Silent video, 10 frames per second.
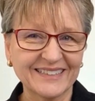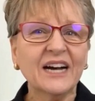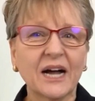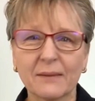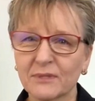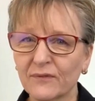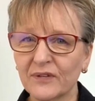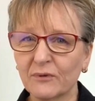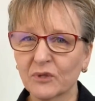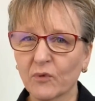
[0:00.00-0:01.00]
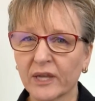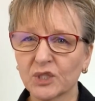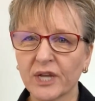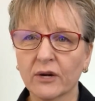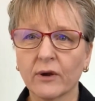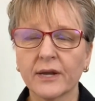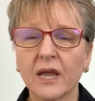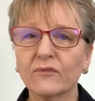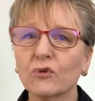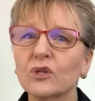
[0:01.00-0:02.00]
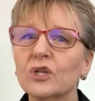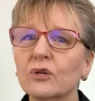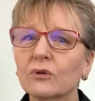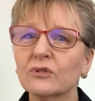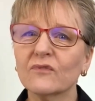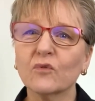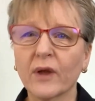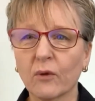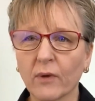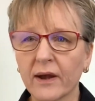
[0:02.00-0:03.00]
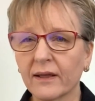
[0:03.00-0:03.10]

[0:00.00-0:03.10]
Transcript: I'm Tiffany with Grant Chatter, and after years of grant writing,